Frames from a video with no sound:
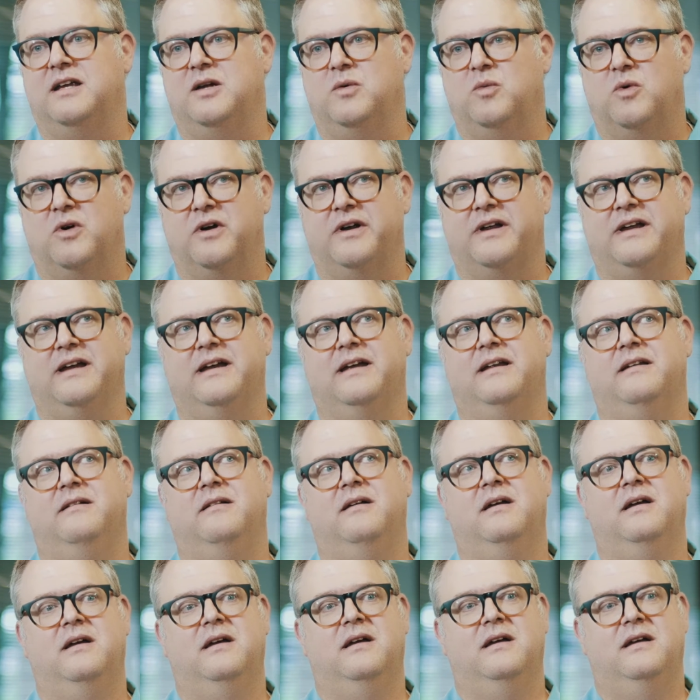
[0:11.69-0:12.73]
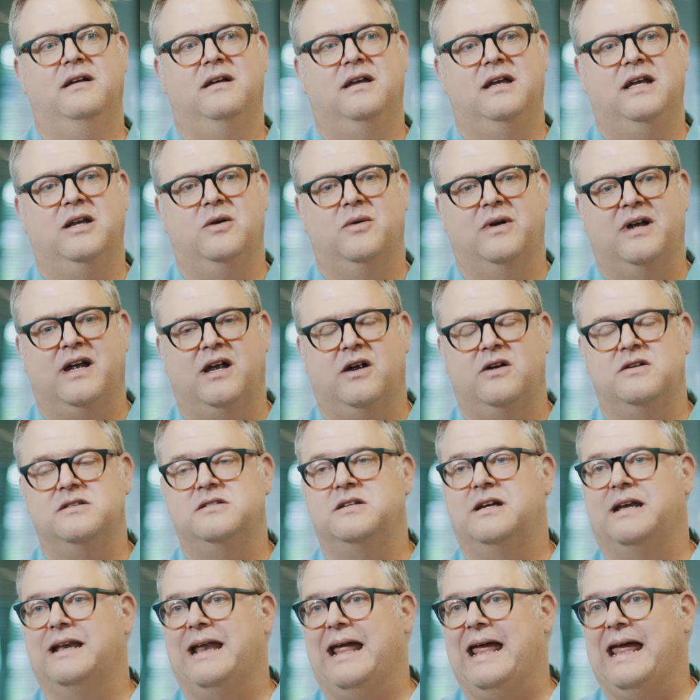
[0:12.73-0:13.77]
You work in, areas
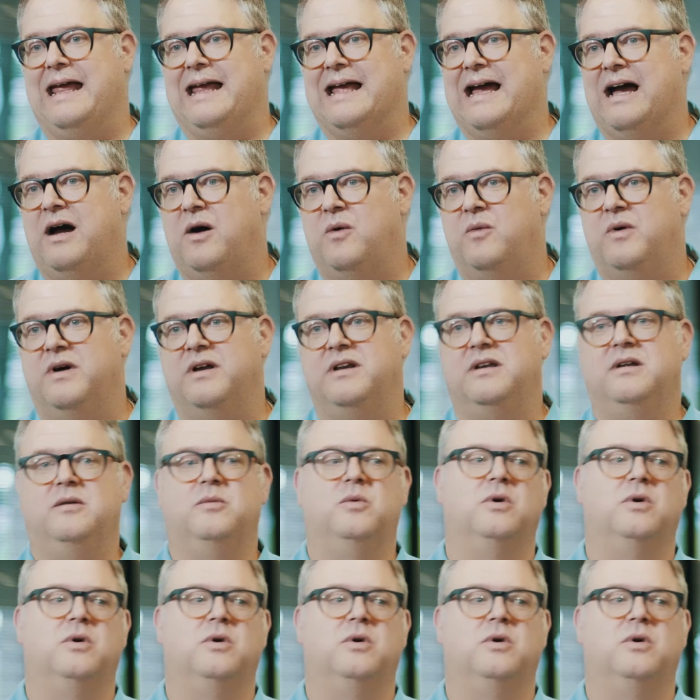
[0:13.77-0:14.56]
you can hang out when, you